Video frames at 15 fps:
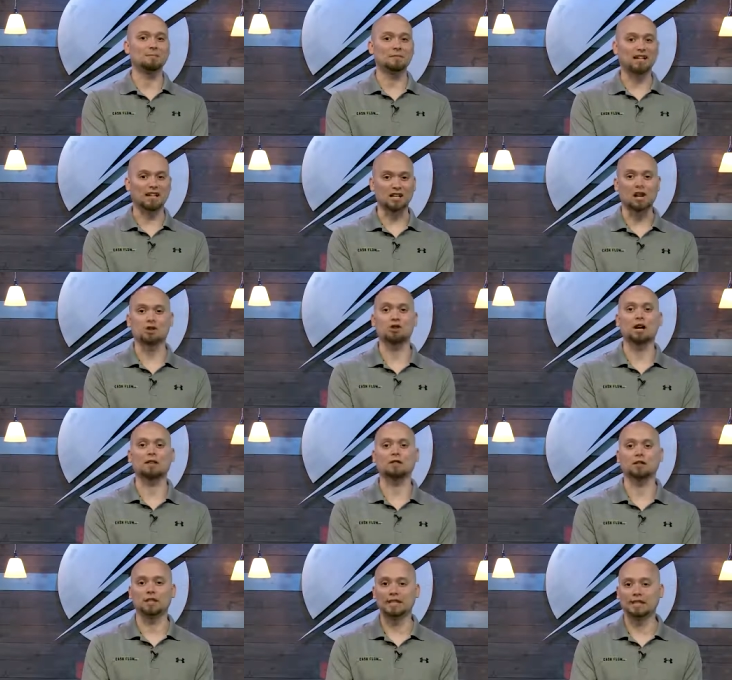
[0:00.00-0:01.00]
and contract
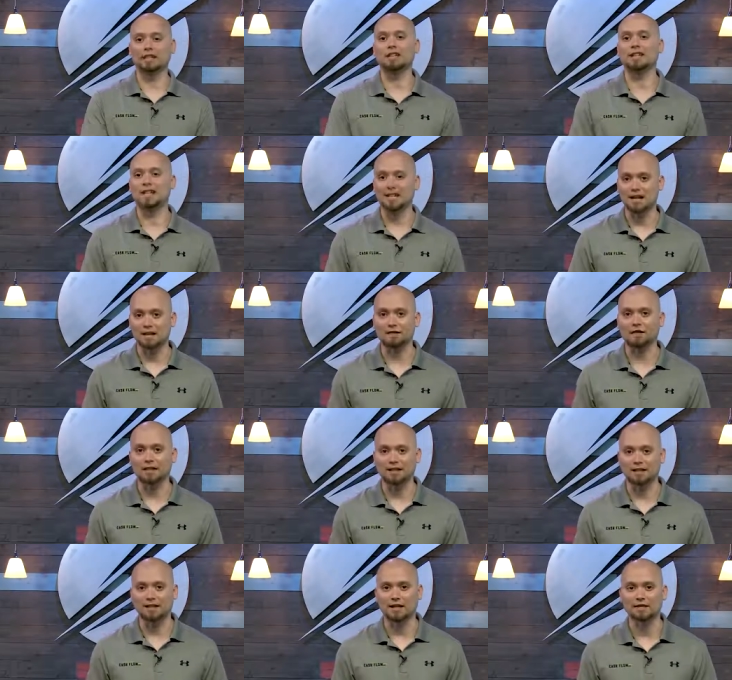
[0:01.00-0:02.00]
for deed and all that kind of
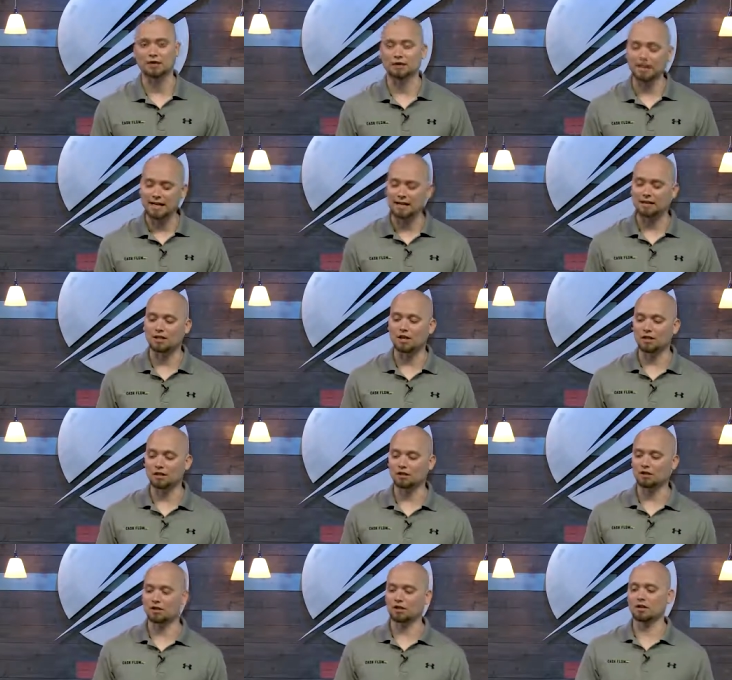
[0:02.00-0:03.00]
fun stuff. So again, talk to
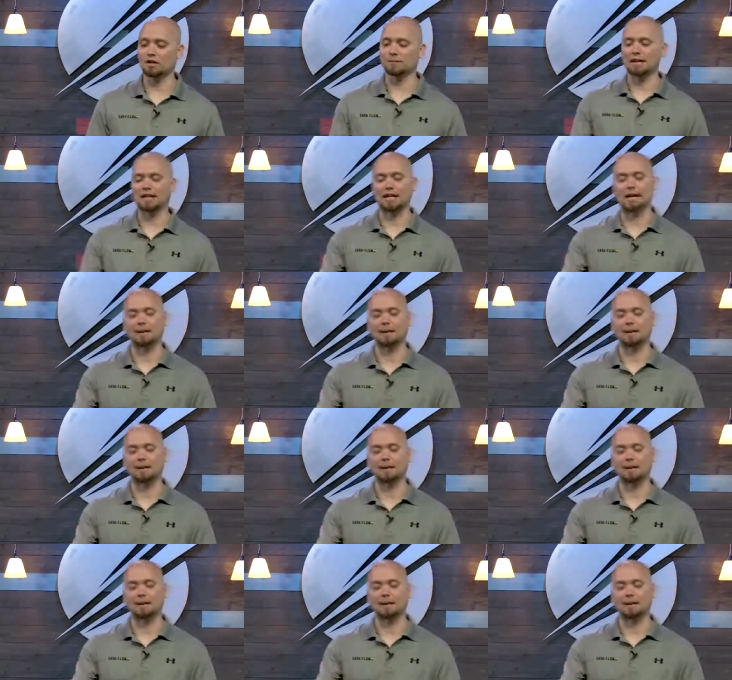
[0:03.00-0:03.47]
your attorney about